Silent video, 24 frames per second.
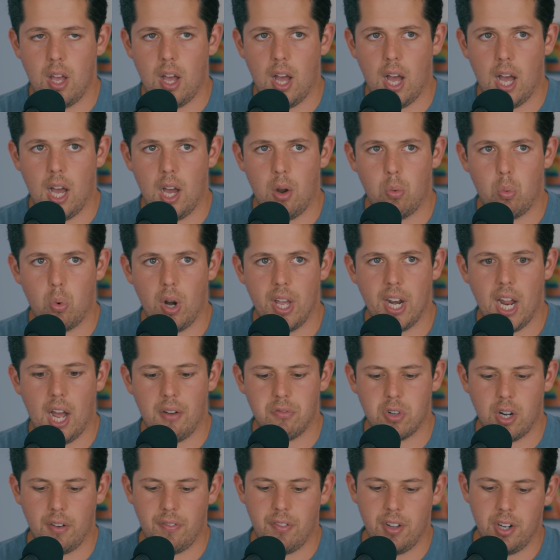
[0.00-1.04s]
uh, right
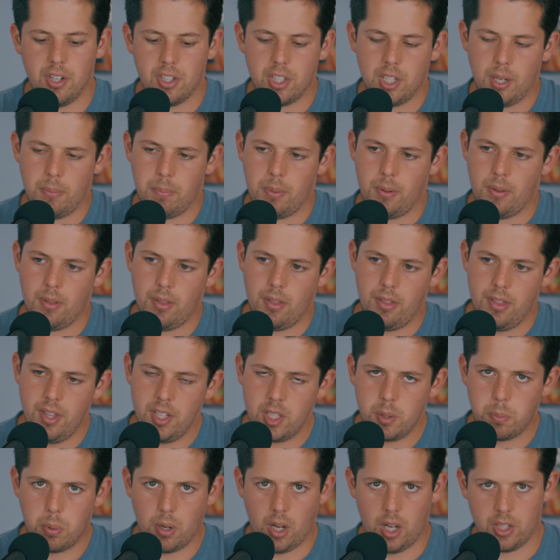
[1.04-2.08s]
after I finish up
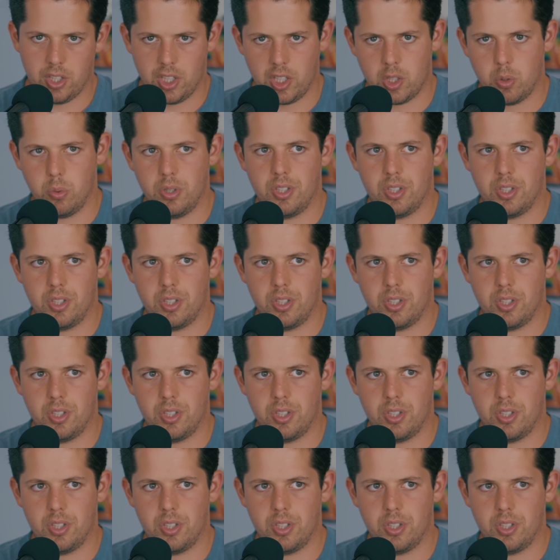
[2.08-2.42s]
this project,